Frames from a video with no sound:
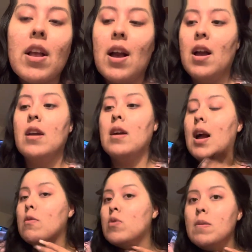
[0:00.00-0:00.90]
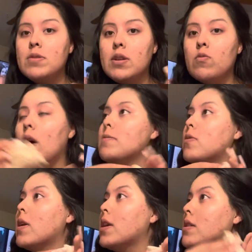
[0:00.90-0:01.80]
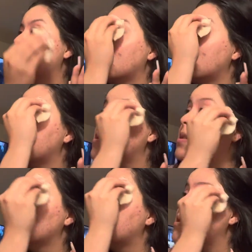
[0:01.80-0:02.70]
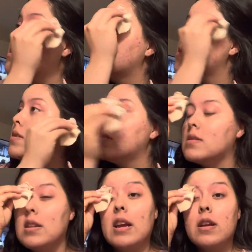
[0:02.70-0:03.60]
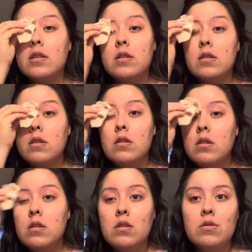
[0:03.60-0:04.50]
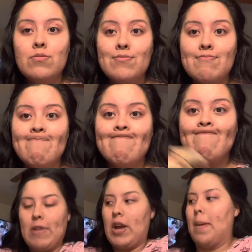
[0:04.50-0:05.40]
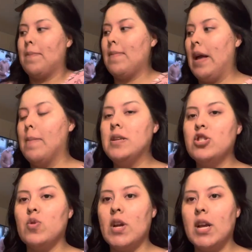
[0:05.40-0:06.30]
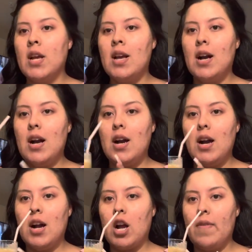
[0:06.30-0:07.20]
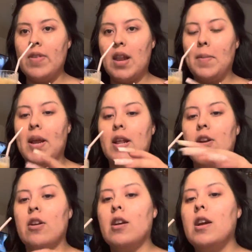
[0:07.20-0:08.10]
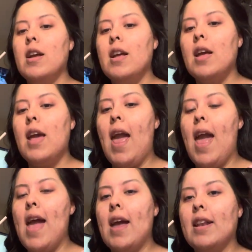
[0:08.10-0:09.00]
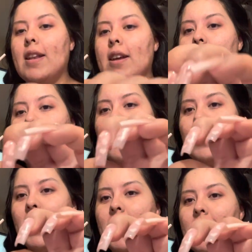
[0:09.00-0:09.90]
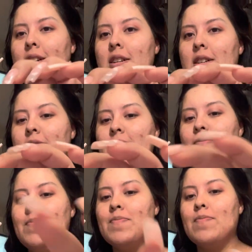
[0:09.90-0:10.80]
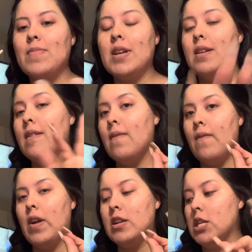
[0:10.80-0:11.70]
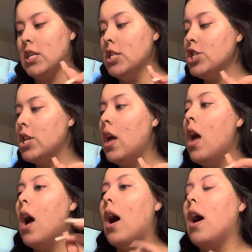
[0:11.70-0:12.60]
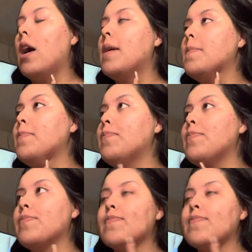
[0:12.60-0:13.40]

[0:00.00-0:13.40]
I rubbed and rubbed already and it's just stained. Okay, I'm enjoying a coffee that I made here and a cookie. Very delish. I'm